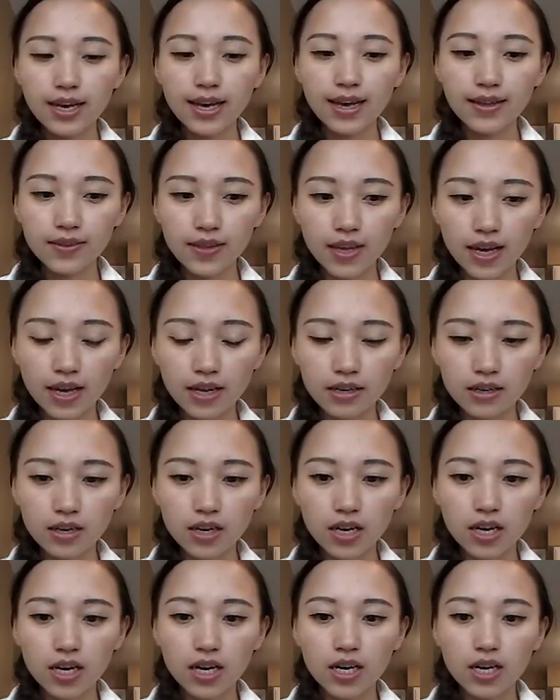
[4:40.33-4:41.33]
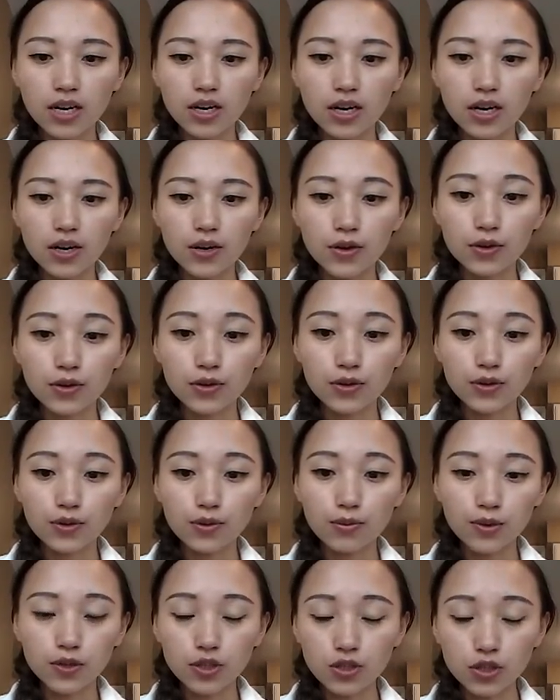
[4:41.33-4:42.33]
and then
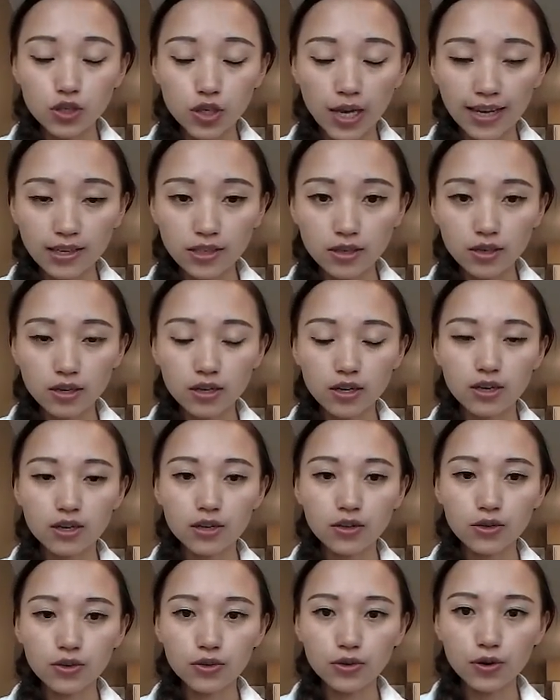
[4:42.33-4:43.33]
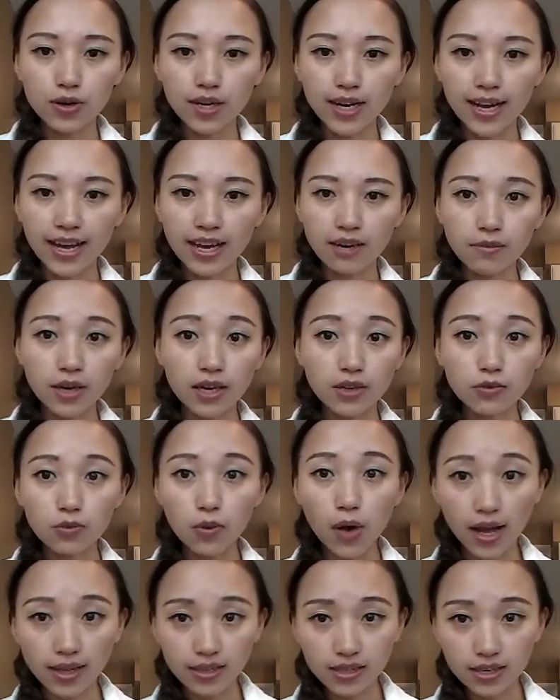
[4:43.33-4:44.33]
you will just change your name is
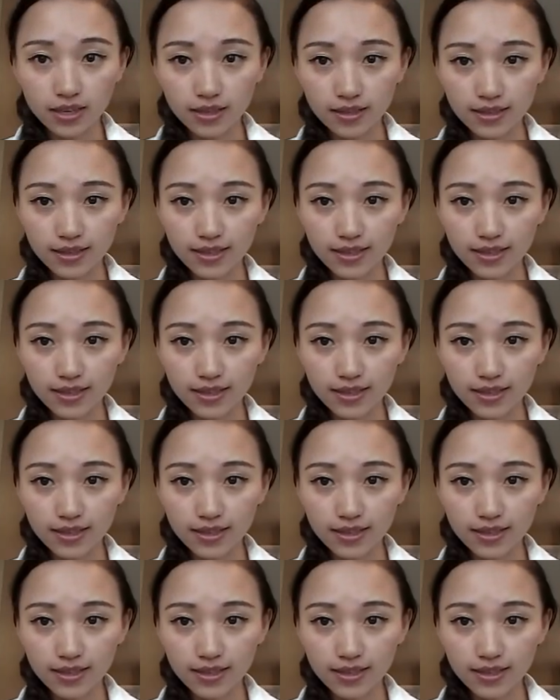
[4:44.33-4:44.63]
what.